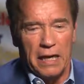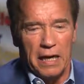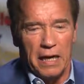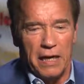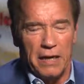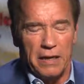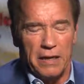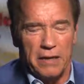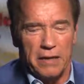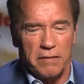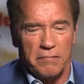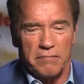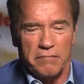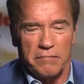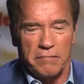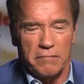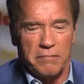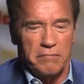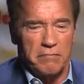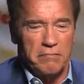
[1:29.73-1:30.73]

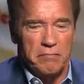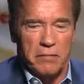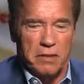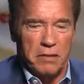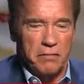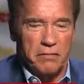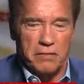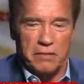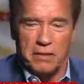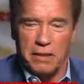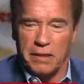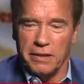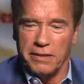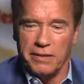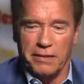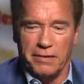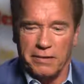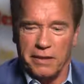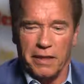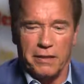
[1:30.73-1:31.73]
it was like
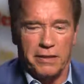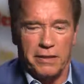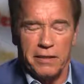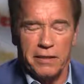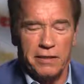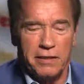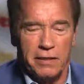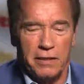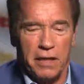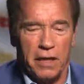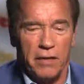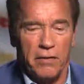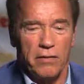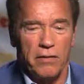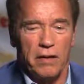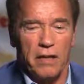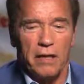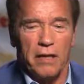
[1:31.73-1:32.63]
10 years ago,